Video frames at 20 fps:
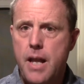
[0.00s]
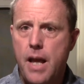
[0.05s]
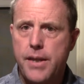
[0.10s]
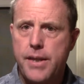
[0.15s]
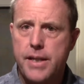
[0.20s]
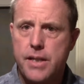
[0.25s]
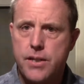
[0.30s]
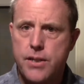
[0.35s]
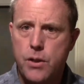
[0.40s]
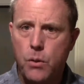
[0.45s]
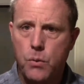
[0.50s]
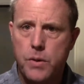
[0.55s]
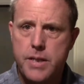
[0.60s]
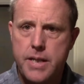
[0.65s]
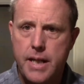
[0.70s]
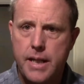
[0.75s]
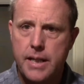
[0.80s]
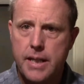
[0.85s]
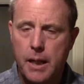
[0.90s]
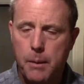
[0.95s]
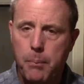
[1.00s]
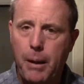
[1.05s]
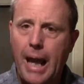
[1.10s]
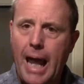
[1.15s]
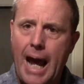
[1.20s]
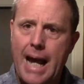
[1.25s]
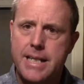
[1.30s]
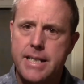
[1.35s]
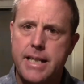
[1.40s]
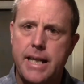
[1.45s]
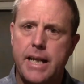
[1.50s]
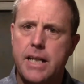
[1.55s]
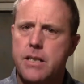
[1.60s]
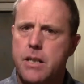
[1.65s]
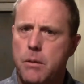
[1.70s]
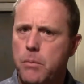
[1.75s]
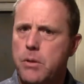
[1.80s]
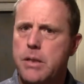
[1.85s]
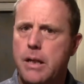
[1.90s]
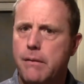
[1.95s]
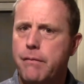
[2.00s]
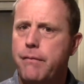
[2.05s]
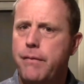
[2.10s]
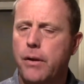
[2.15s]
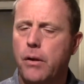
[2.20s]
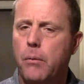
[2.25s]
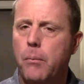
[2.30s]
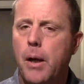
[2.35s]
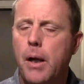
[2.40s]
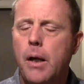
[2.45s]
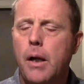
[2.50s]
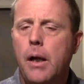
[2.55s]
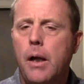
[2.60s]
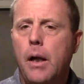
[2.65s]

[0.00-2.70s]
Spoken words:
nothing soaks into the plastic. It's almost like film.